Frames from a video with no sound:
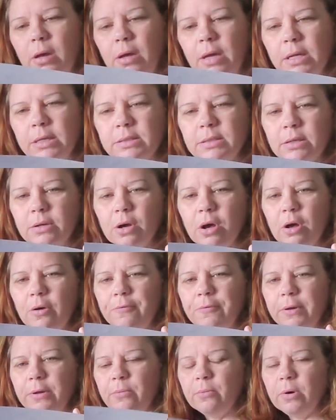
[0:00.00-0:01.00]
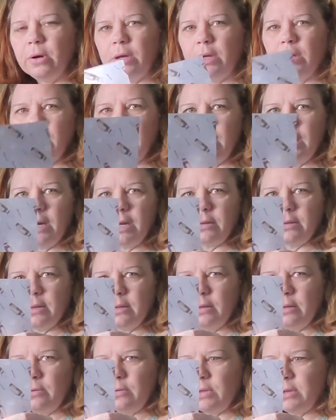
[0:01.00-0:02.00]
It's a golfing one. I got the
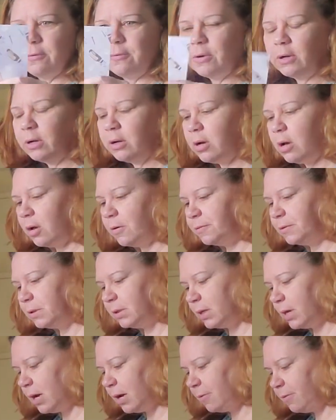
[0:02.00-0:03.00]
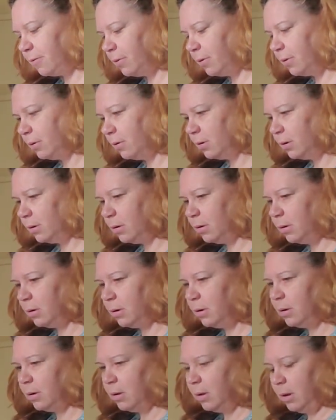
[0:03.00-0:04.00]
little different golf stuff.
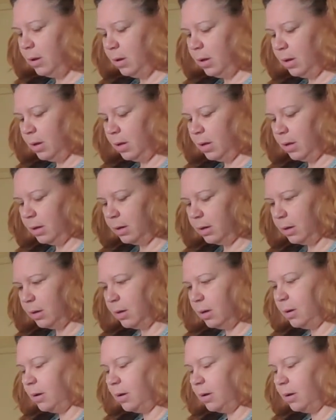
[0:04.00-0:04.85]
And